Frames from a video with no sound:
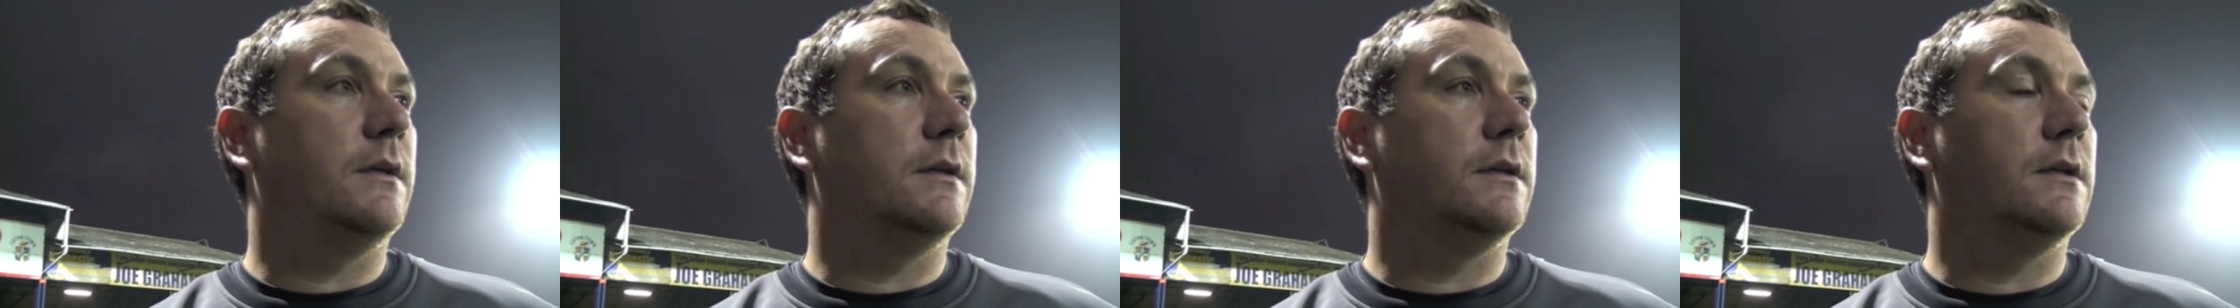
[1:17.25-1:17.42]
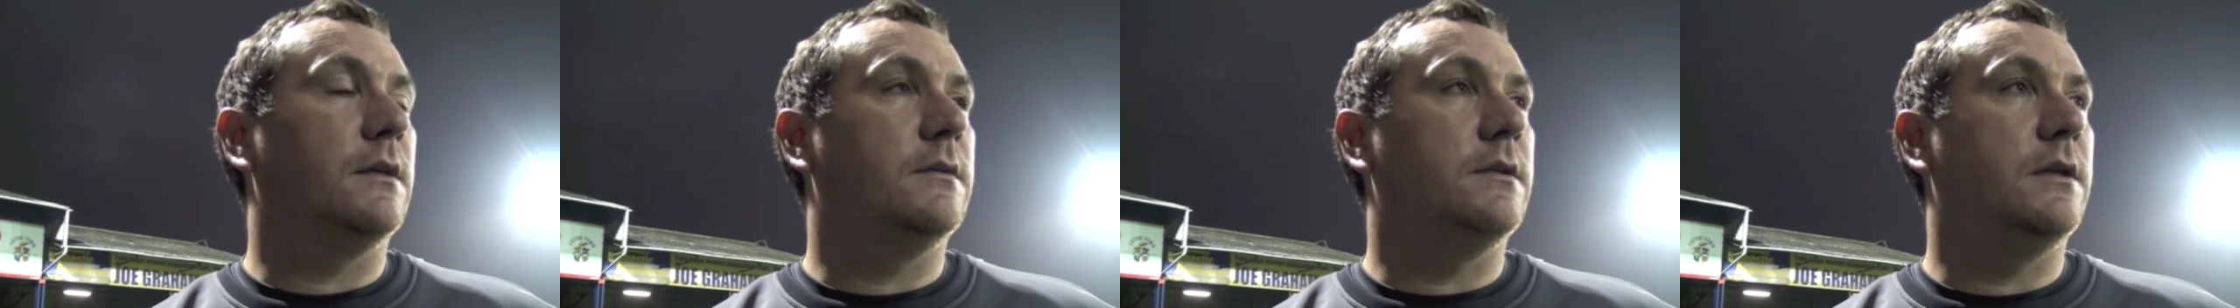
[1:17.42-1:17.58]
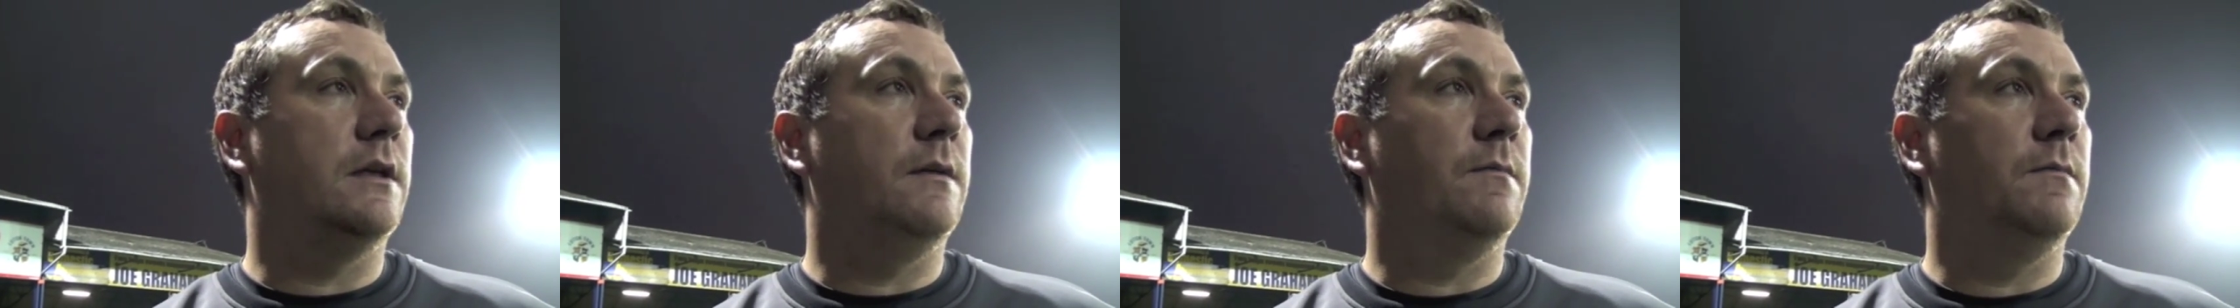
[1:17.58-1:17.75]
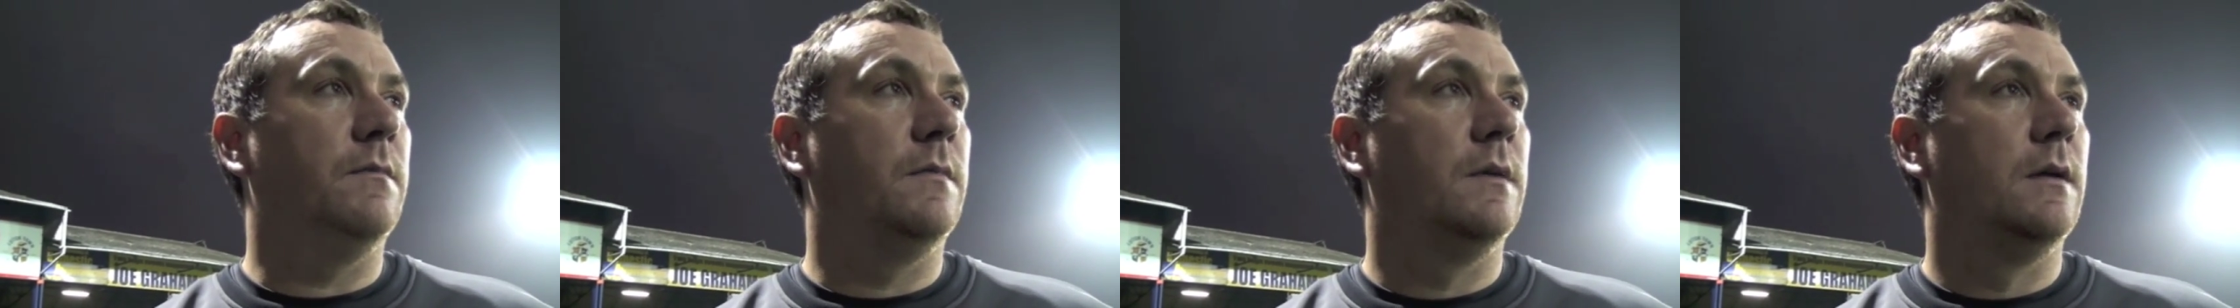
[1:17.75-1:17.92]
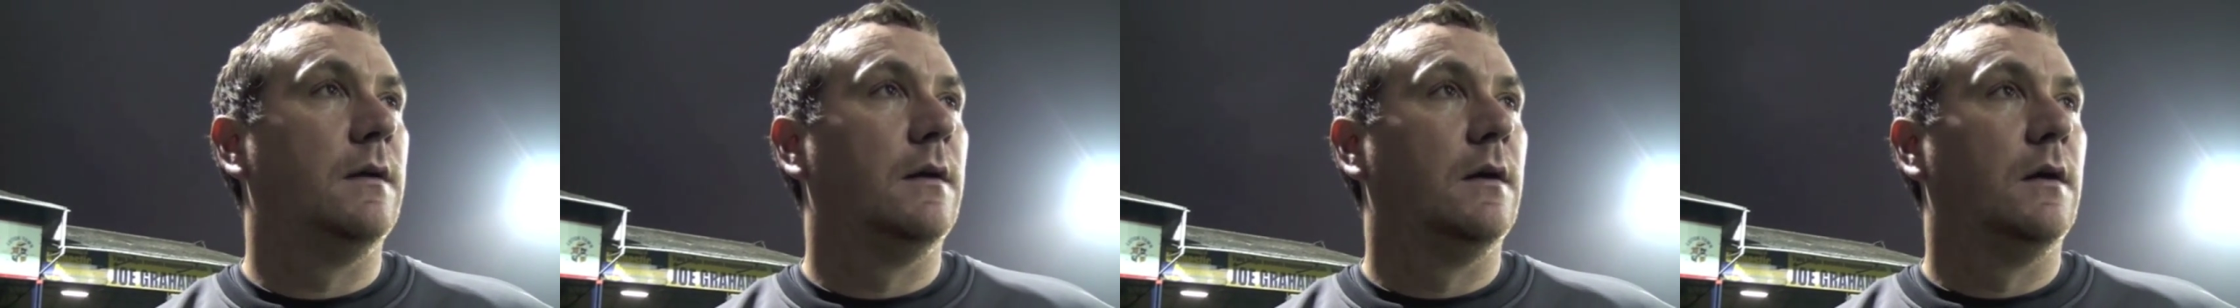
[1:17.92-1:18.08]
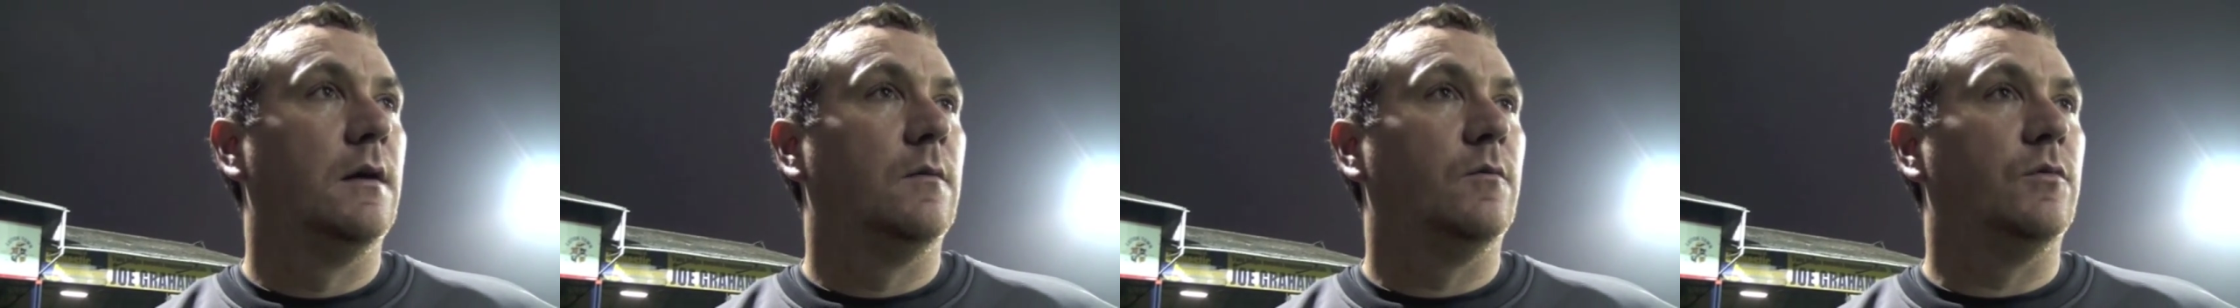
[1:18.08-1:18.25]
as a team
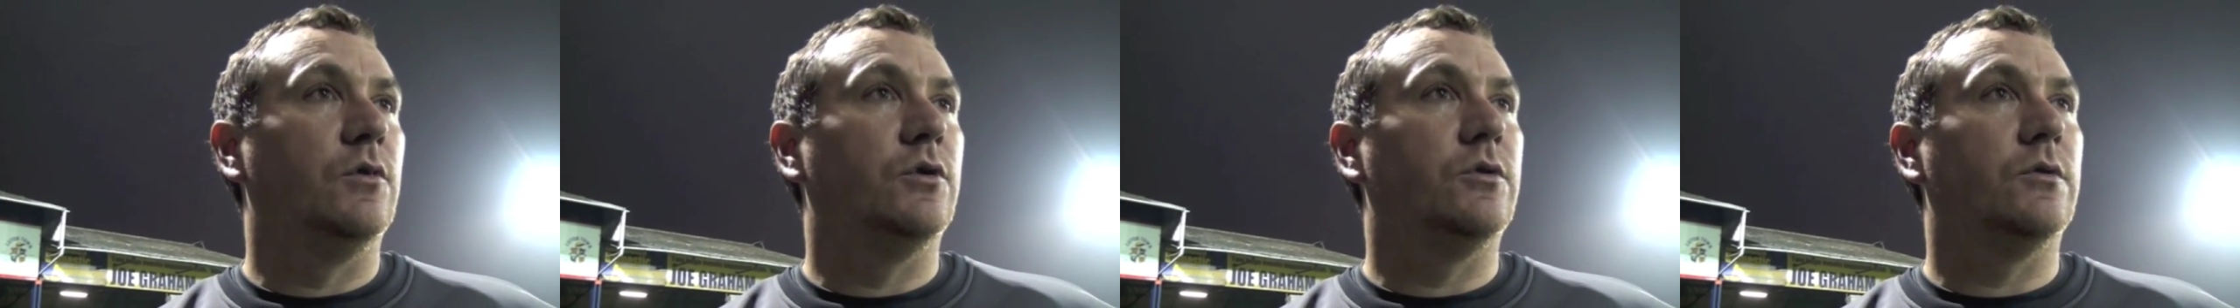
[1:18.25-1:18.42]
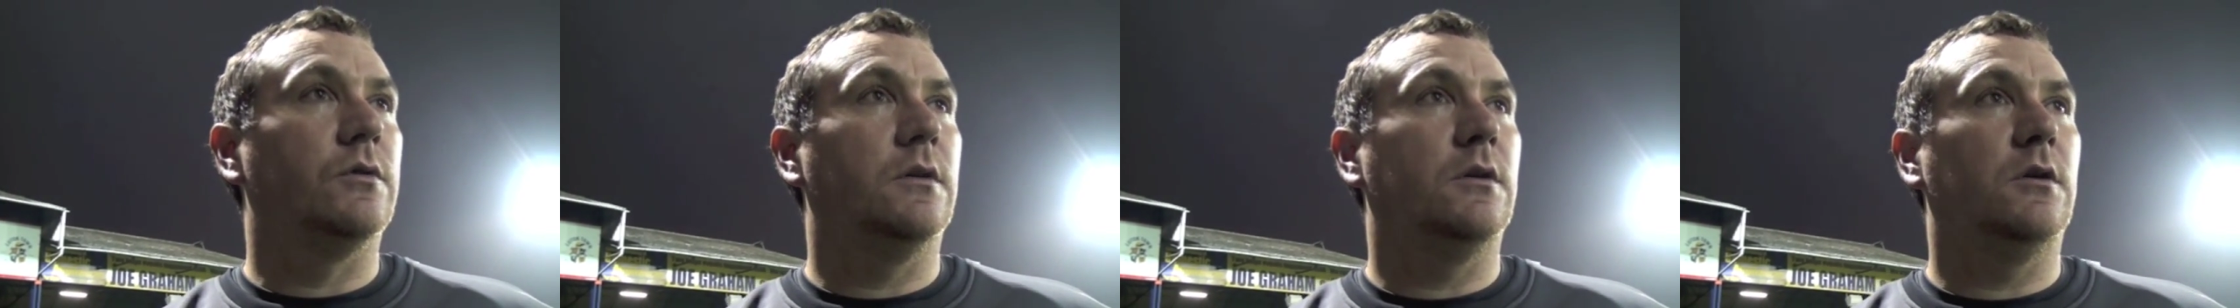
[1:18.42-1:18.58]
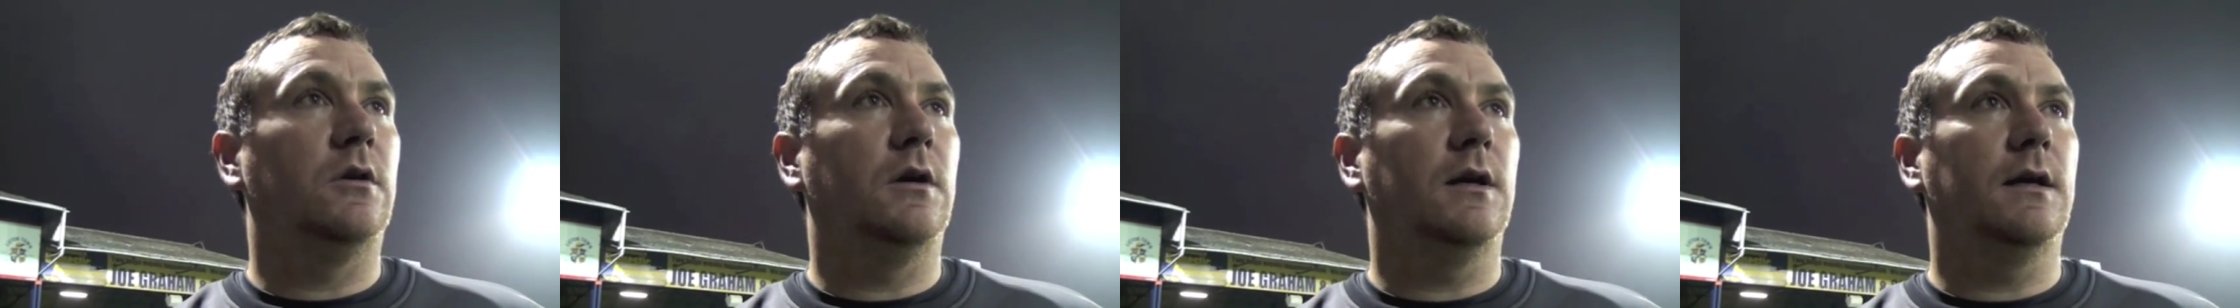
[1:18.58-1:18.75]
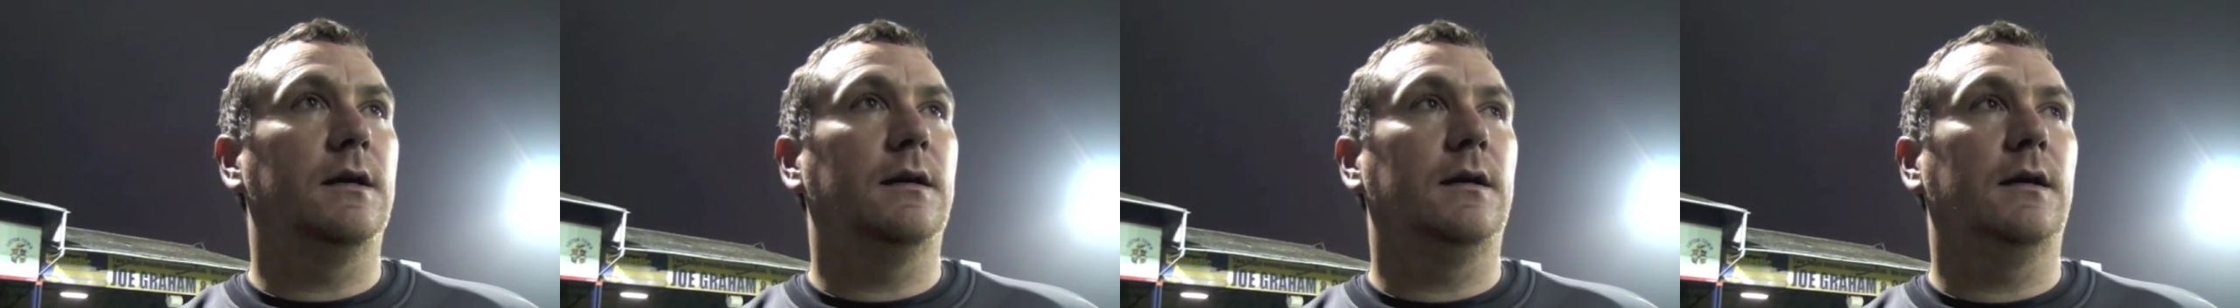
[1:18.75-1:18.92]
we showed a lot of